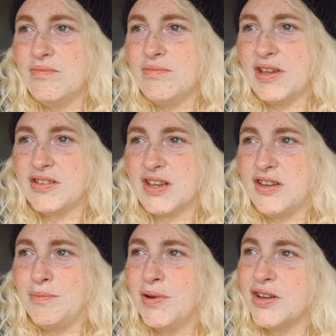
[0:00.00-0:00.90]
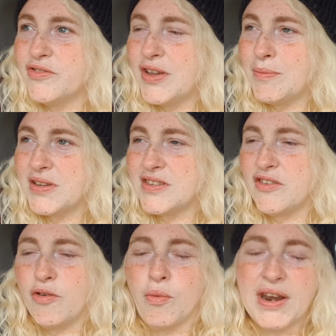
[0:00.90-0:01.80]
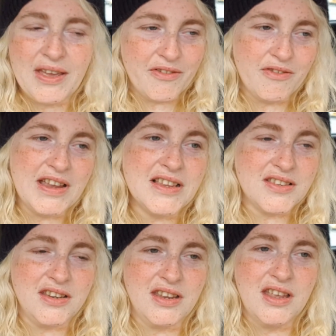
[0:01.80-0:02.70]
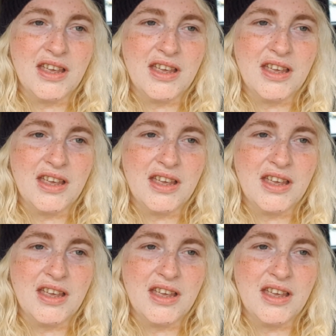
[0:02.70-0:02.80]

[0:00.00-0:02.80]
because I couldn't motivate myself or whatever reason.